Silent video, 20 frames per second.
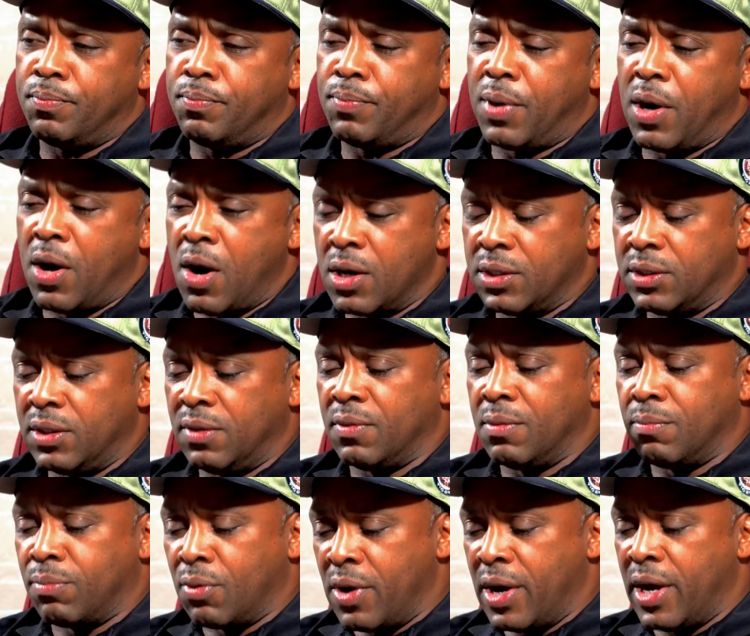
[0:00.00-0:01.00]
parts of the
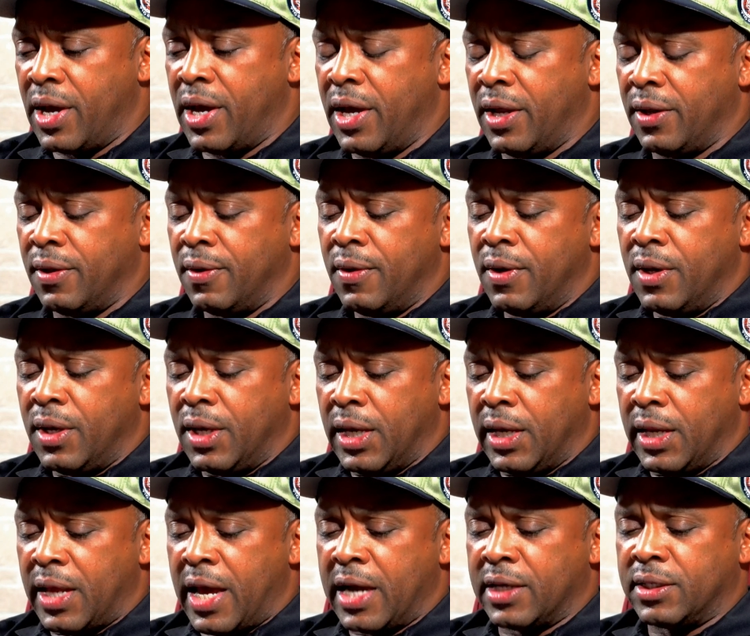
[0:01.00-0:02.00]
brain
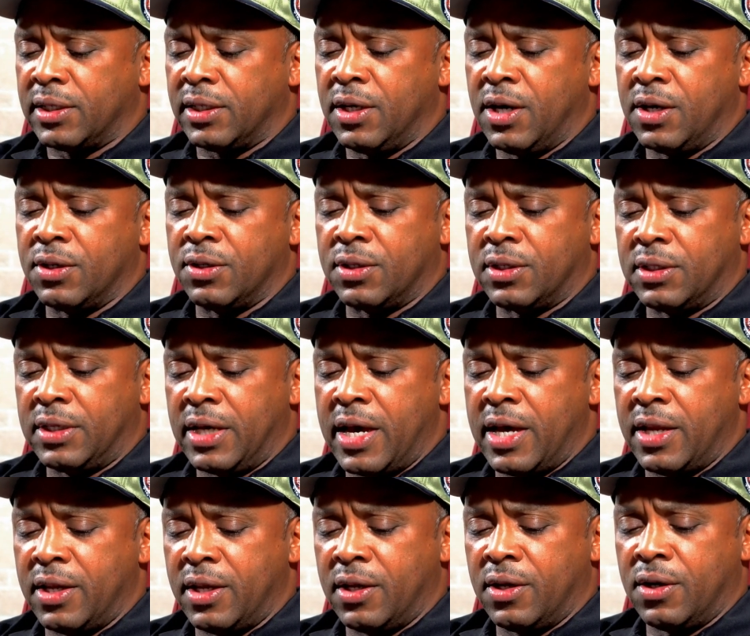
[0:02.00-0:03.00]
and actually
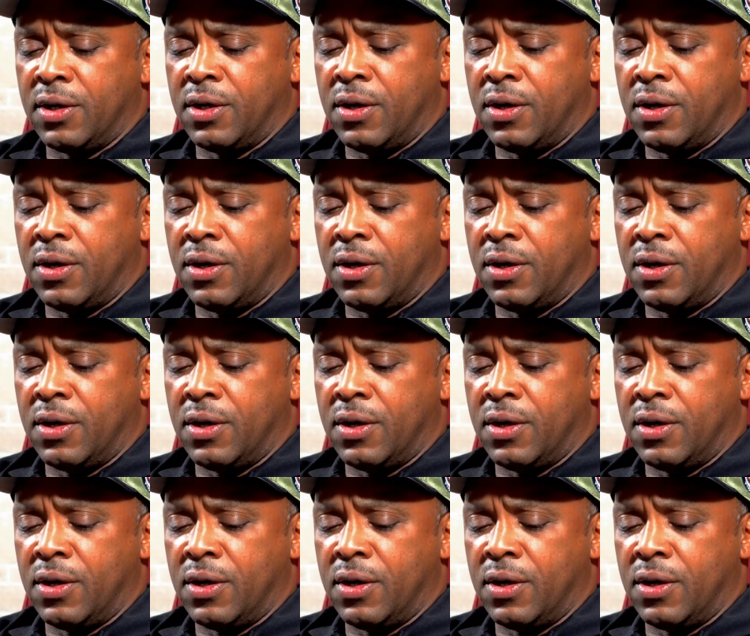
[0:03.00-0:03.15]
understanding